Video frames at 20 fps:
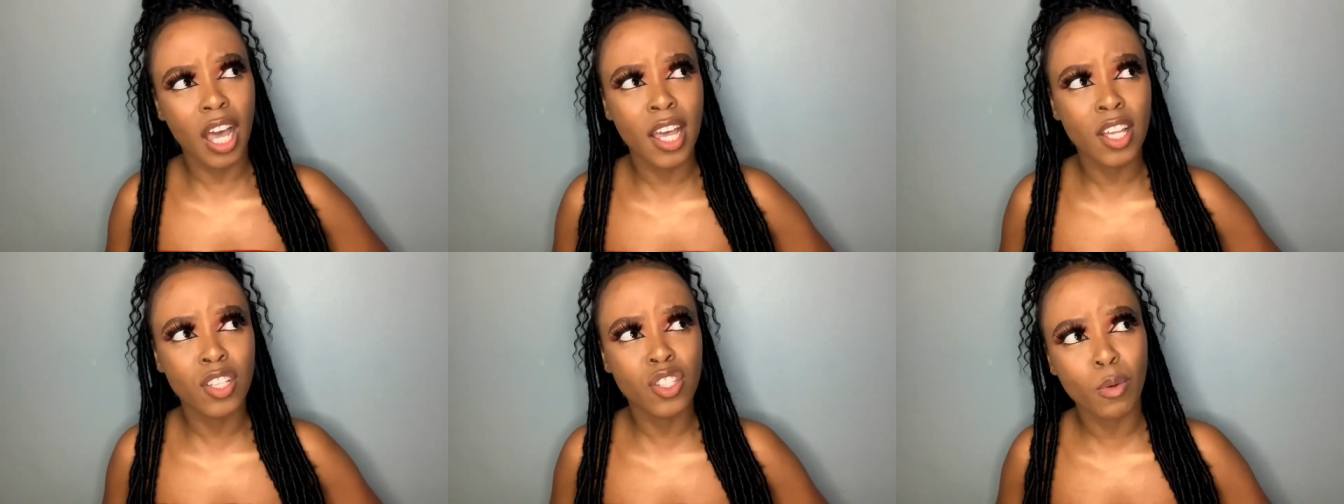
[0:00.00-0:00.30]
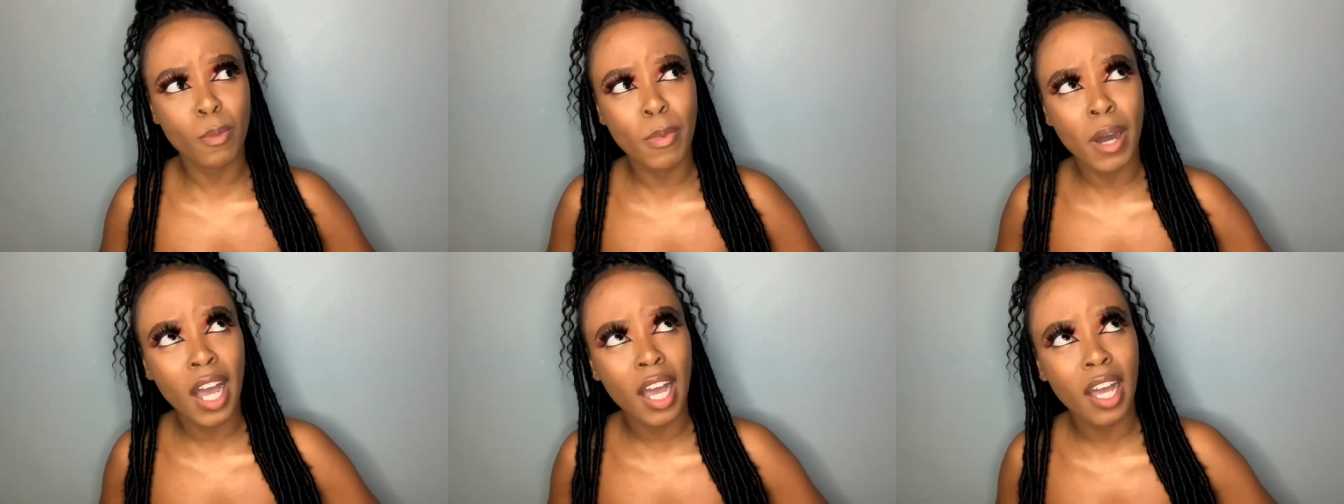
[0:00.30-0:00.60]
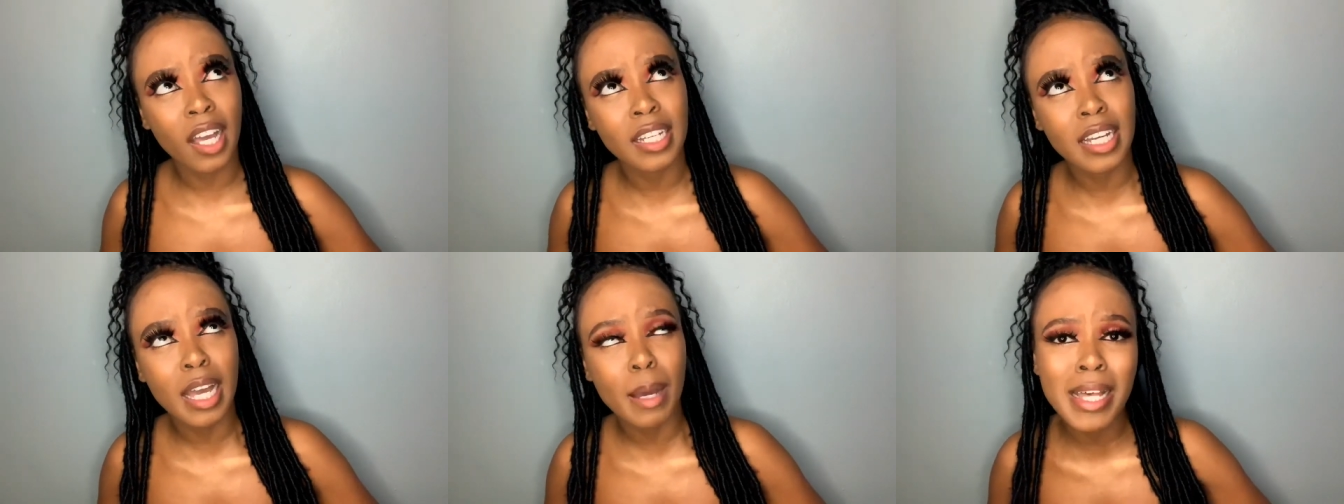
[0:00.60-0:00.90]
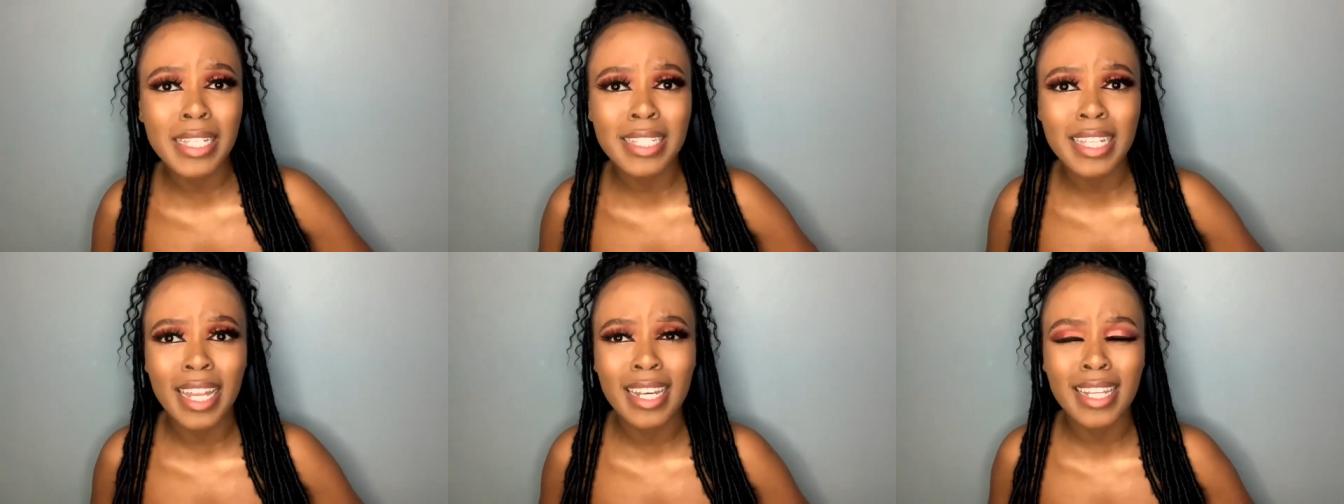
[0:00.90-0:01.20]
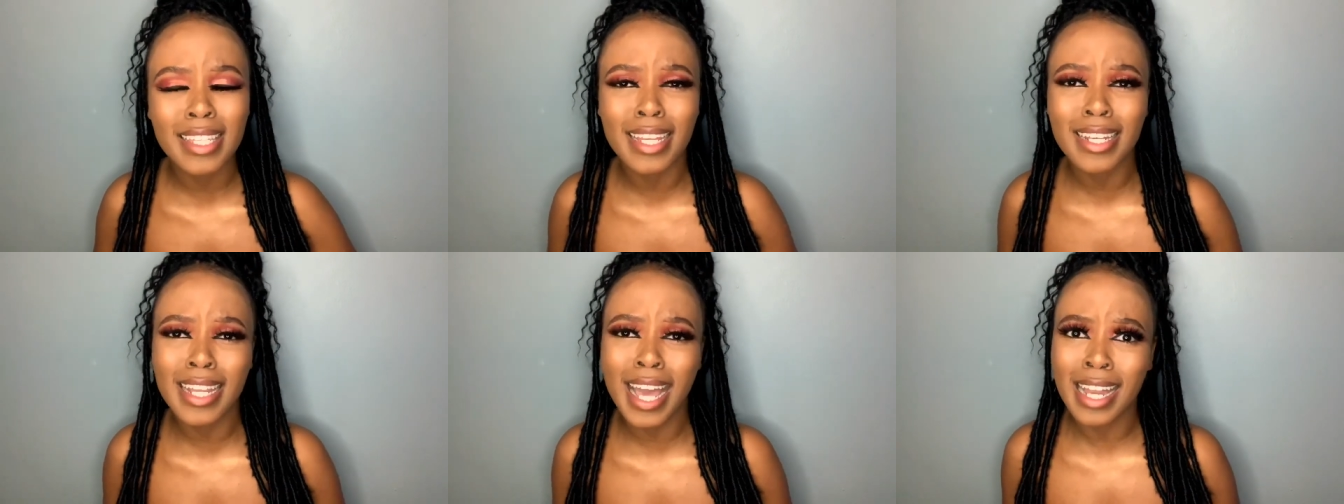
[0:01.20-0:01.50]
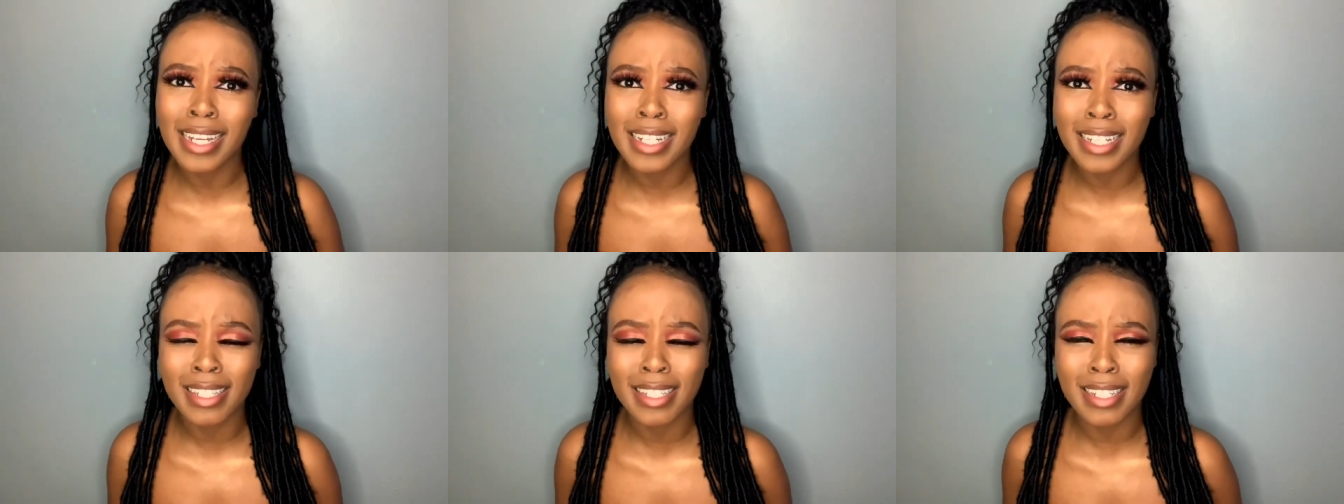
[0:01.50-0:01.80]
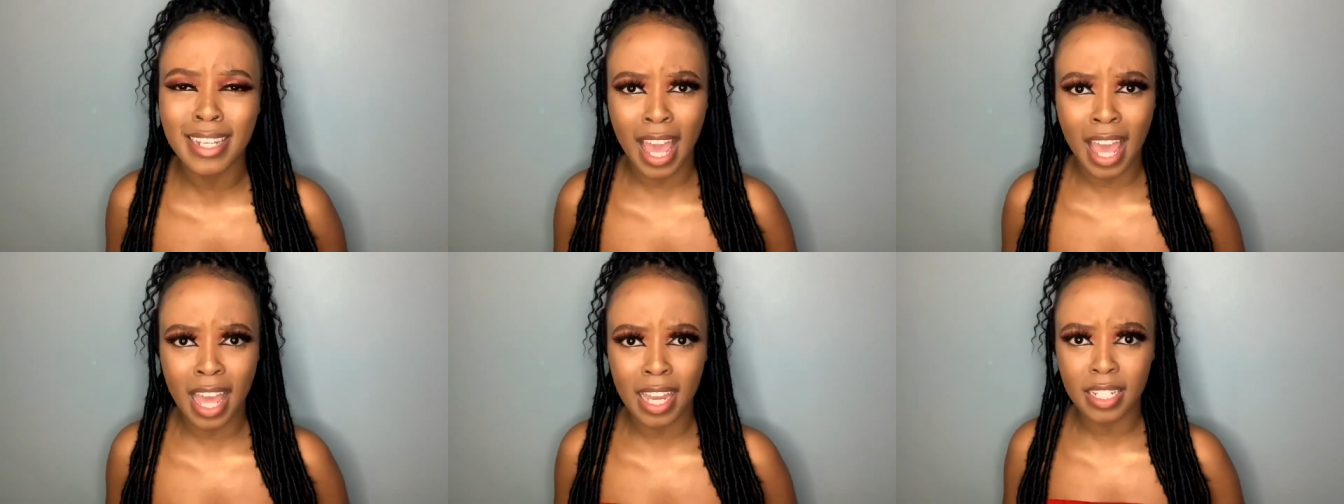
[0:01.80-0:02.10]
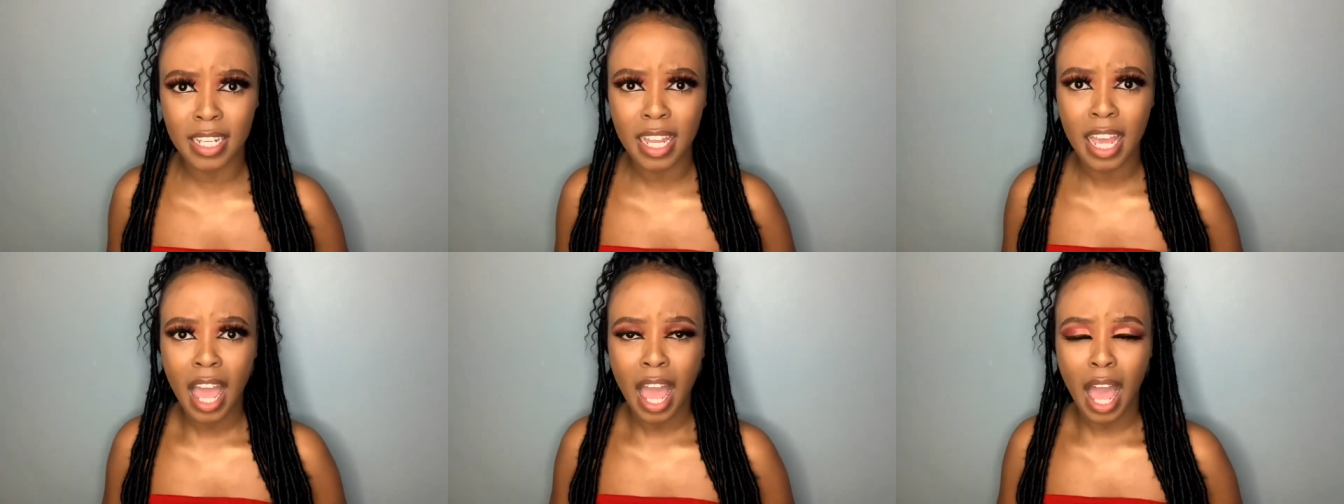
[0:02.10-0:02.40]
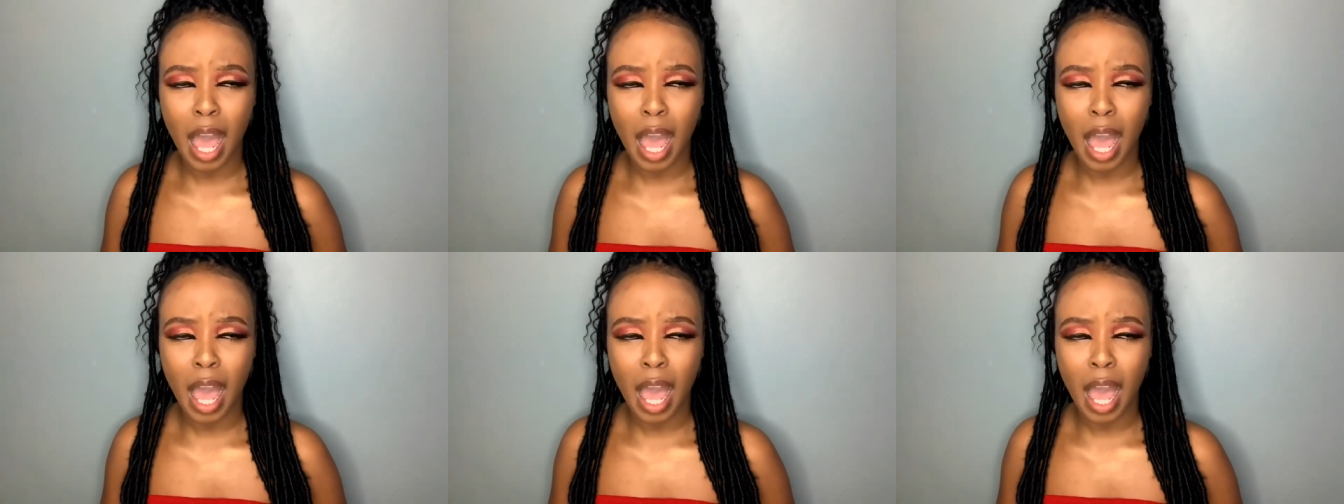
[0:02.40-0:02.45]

ezoba that understand